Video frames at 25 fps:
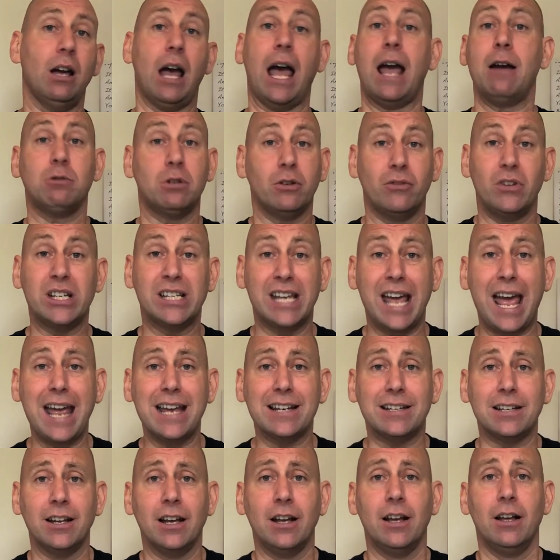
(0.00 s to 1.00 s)
out of his
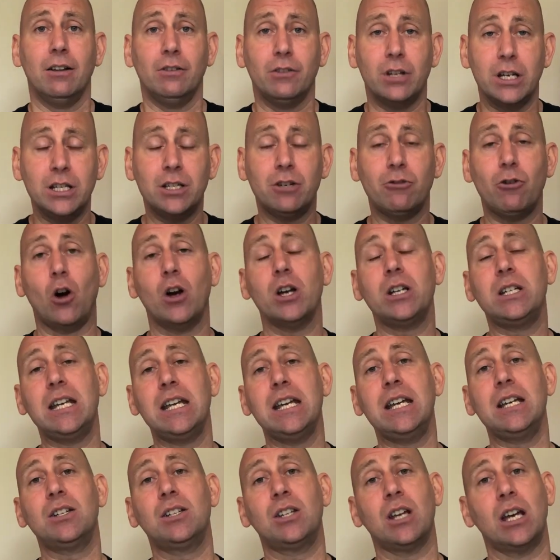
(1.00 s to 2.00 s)
head these are
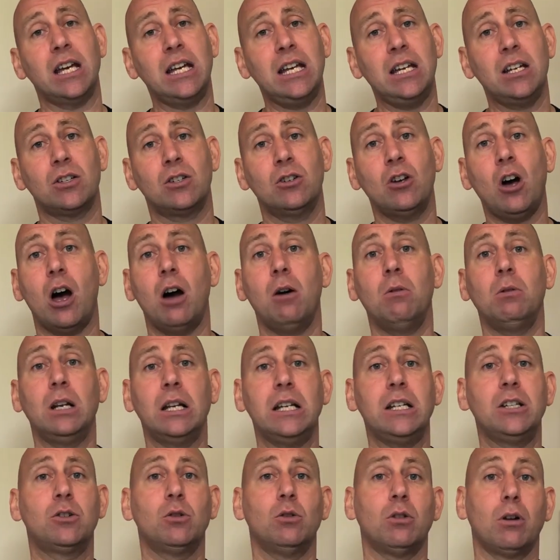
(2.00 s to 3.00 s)
ideas that he has not
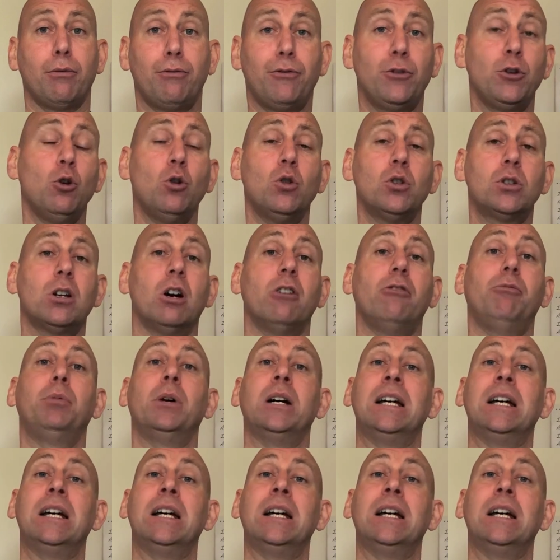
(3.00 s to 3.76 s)
only sort of thought of,